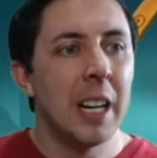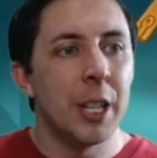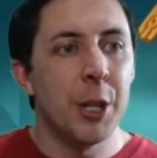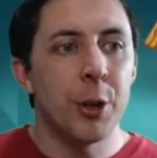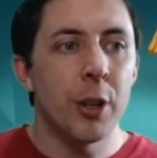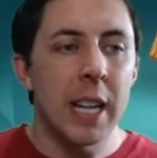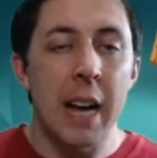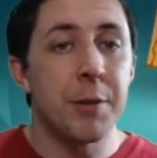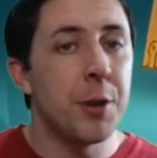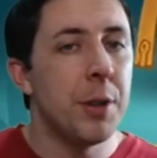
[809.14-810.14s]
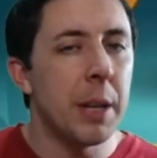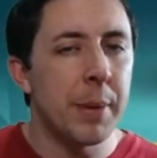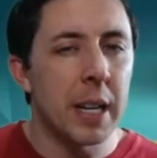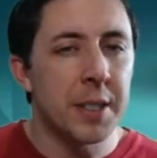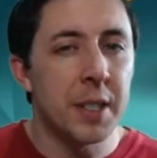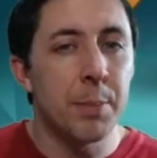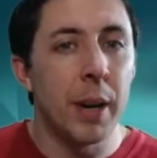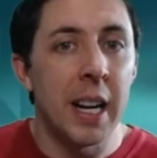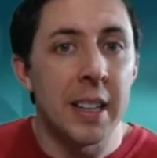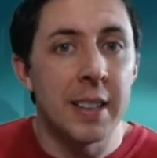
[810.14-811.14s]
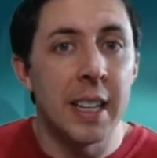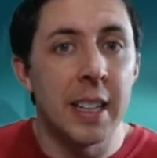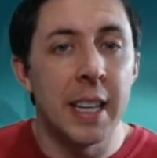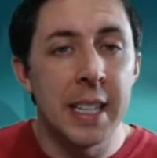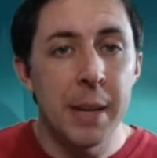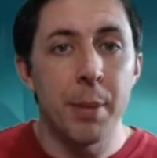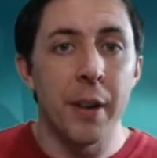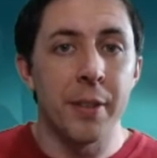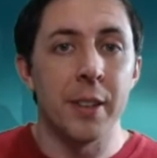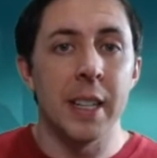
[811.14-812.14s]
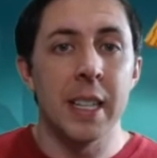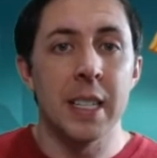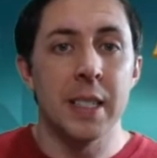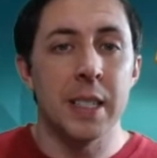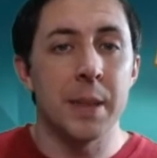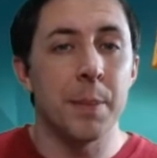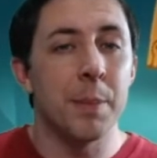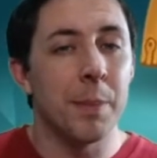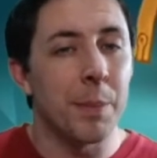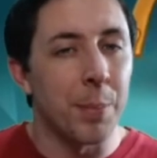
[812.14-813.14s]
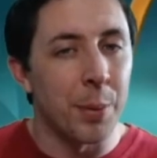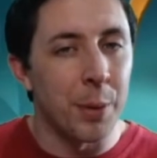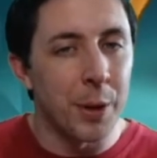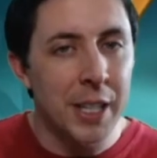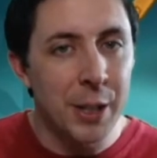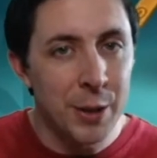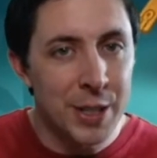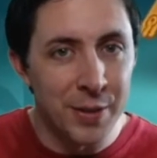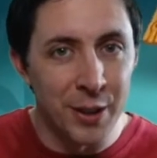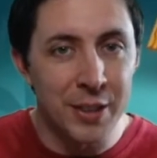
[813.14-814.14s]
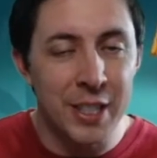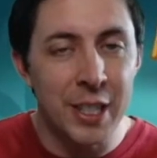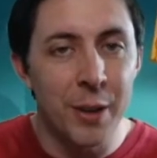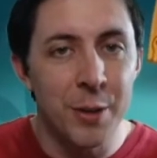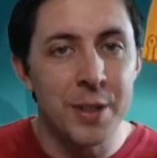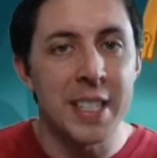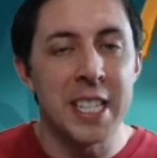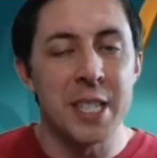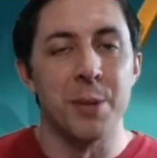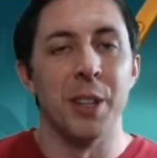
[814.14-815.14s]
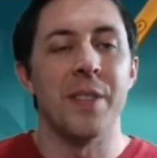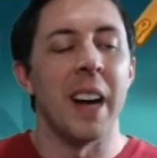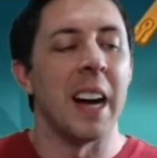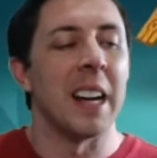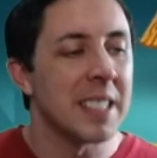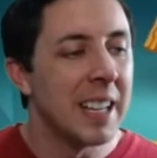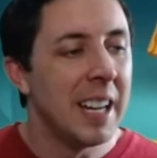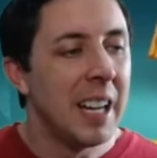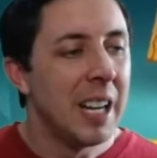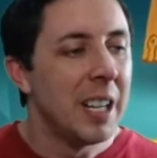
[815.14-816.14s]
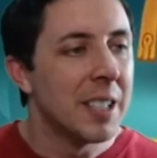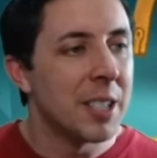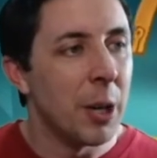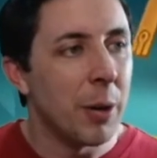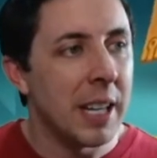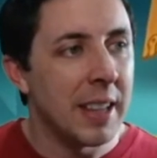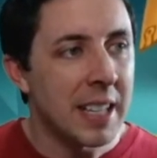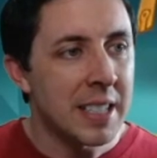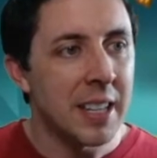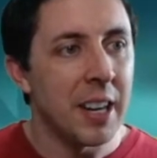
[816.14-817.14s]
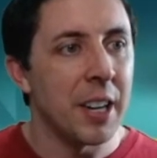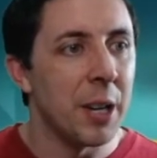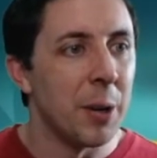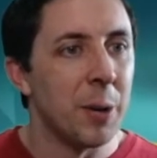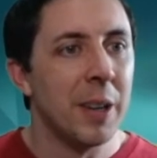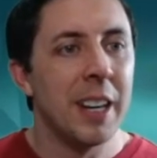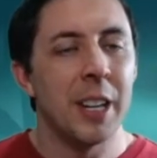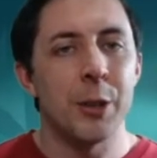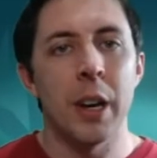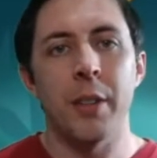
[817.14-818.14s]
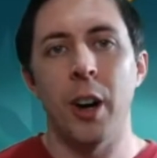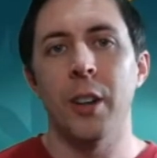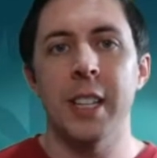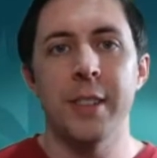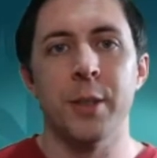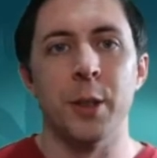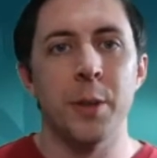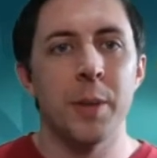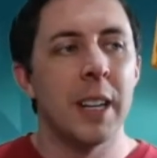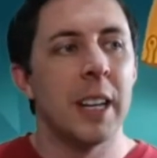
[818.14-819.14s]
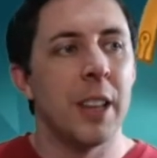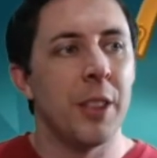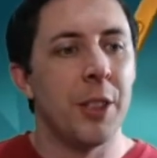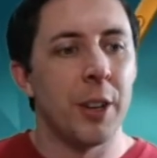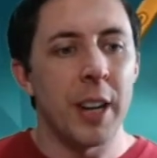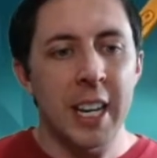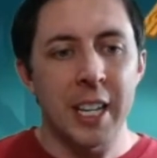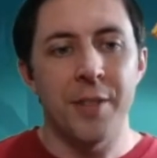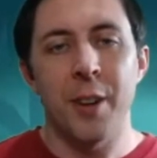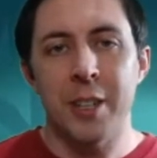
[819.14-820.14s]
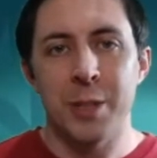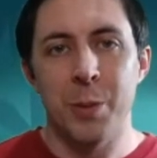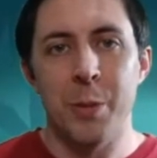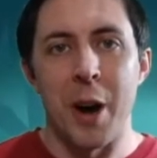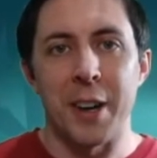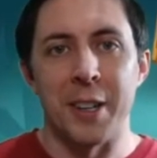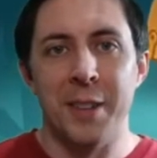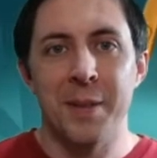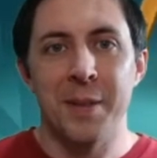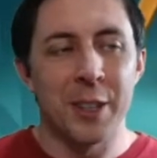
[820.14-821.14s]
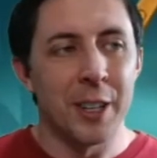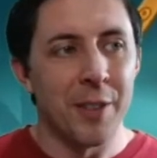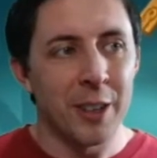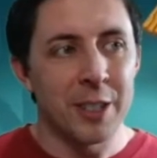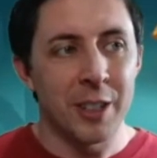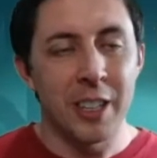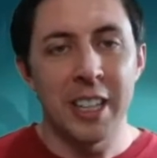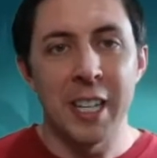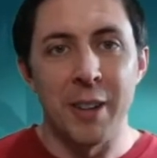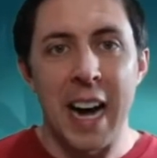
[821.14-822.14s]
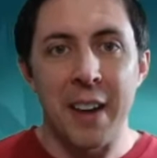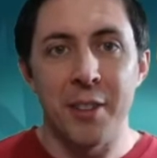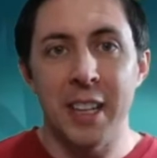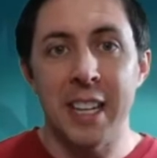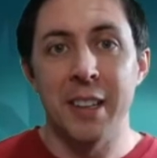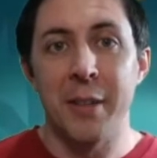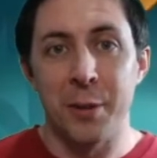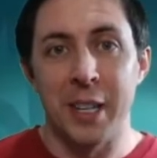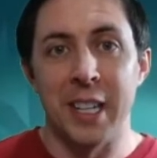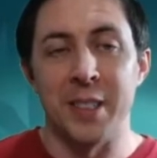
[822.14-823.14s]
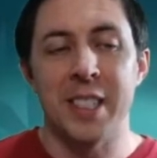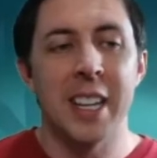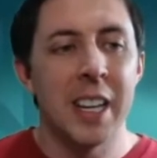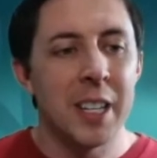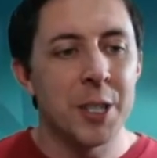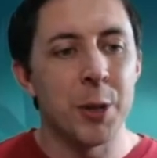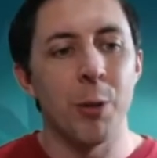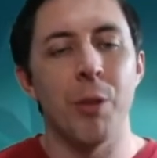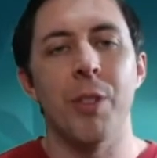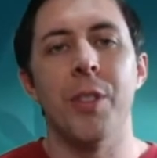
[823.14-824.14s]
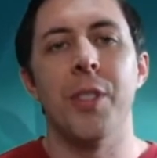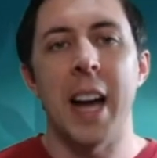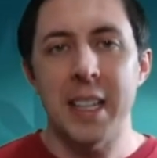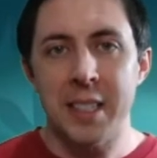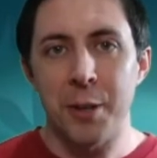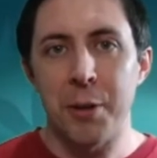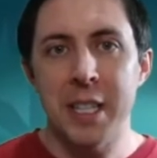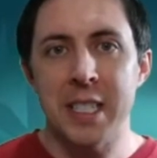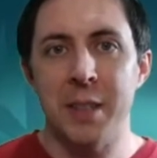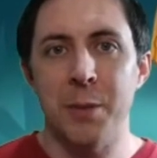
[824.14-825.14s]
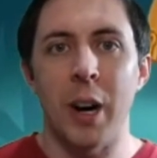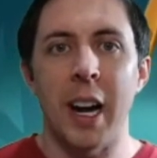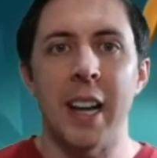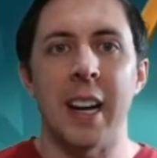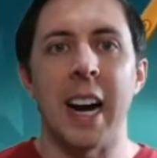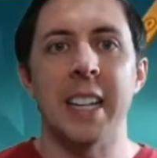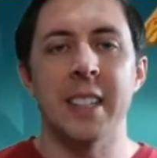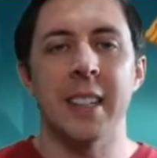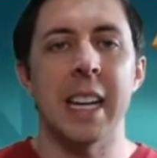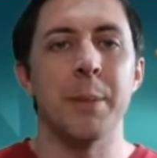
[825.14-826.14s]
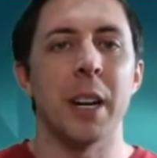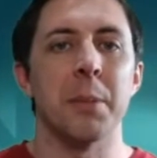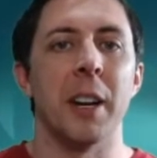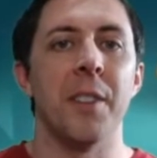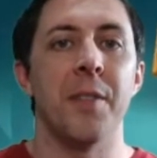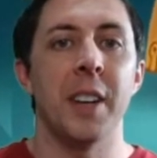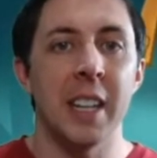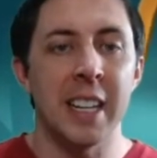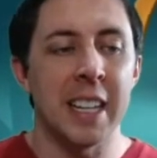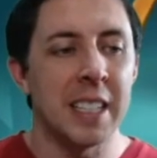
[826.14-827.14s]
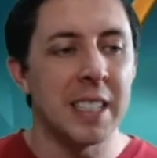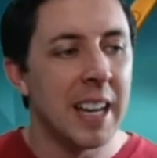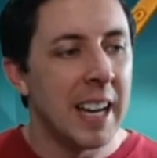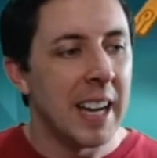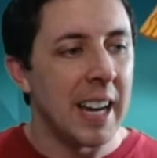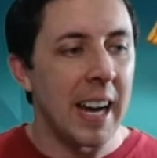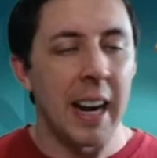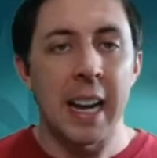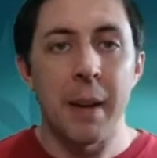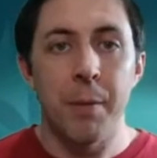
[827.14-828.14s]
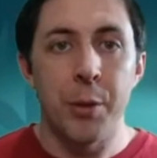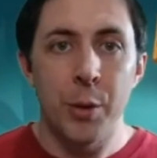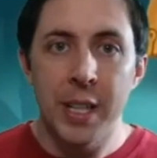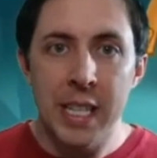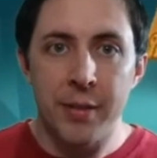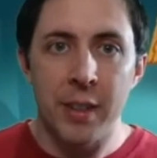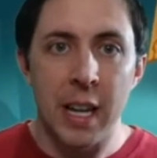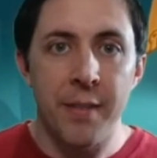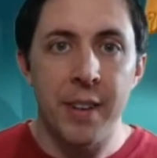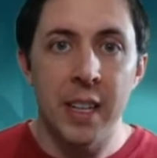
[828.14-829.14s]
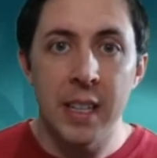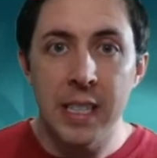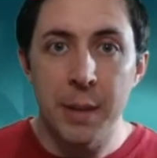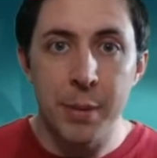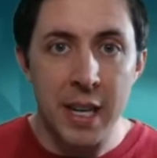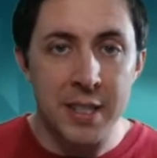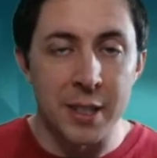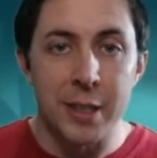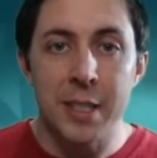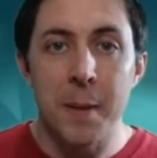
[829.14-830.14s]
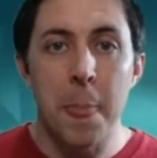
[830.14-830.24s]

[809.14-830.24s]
You could have 2 DPSers, but the debuffer is pretty useful to go through stages really fast. So in that scenario, you have all evil. They're not going to focus on Windwalker. They're going to focus on Cleo after they kill everyone else. So that's the reason why I keep talking about affinities, and I have 3 different affinity DPSers.